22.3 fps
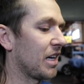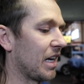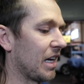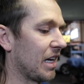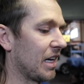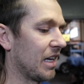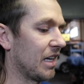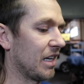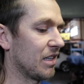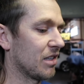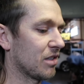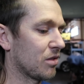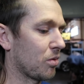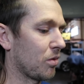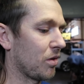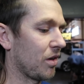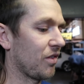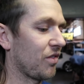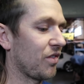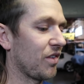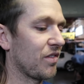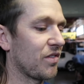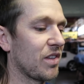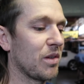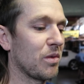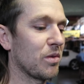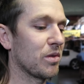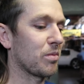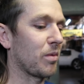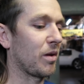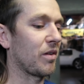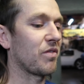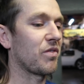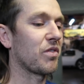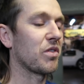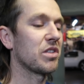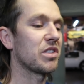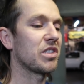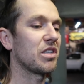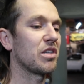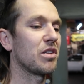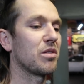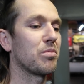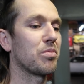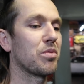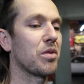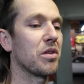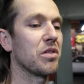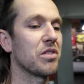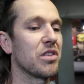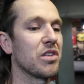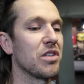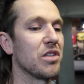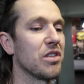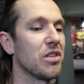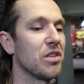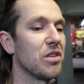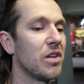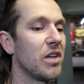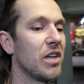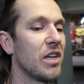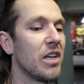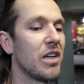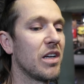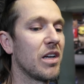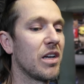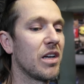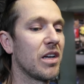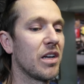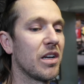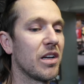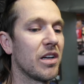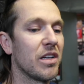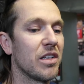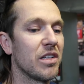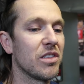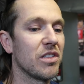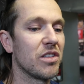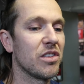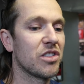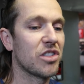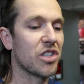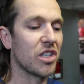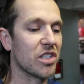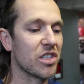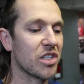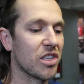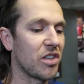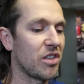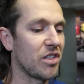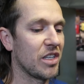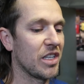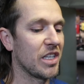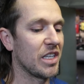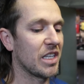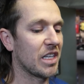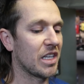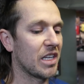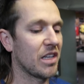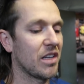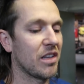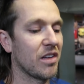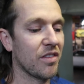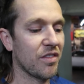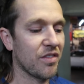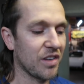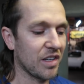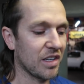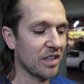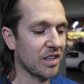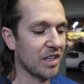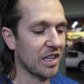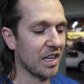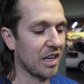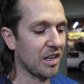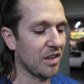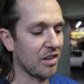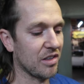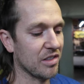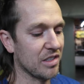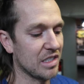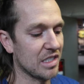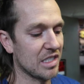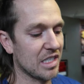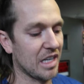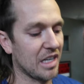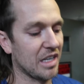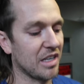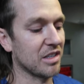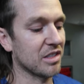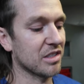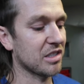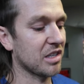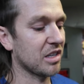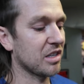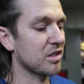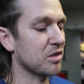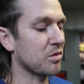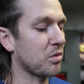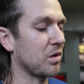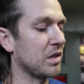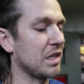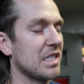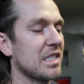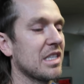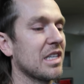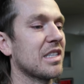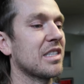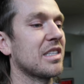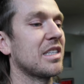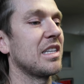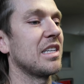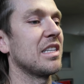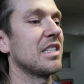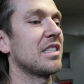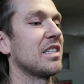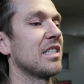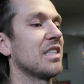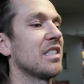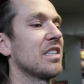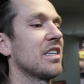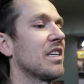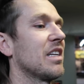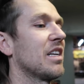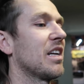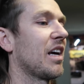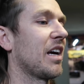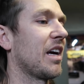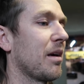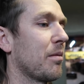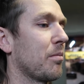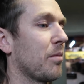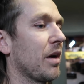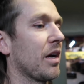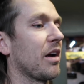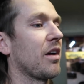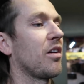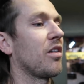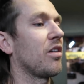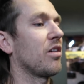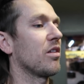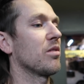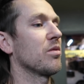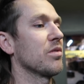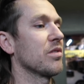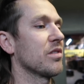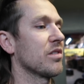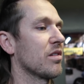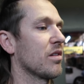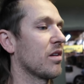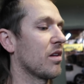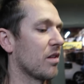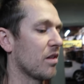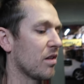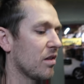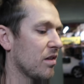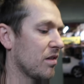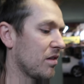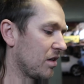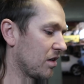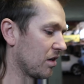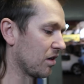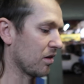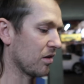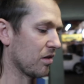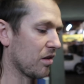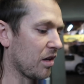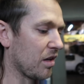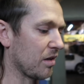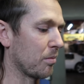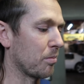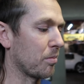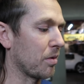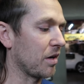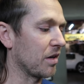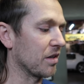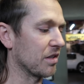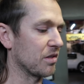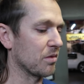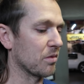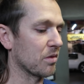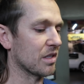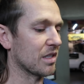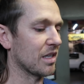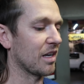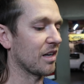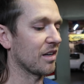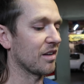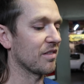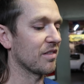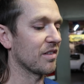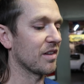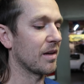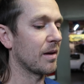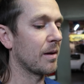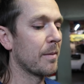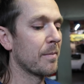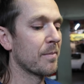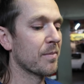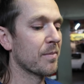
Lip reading: And 2015 was my first year in Pro 2, just learning, figuring out all these errors. 2016 season, I had my car was, you know, a lot of bugs worked out of it.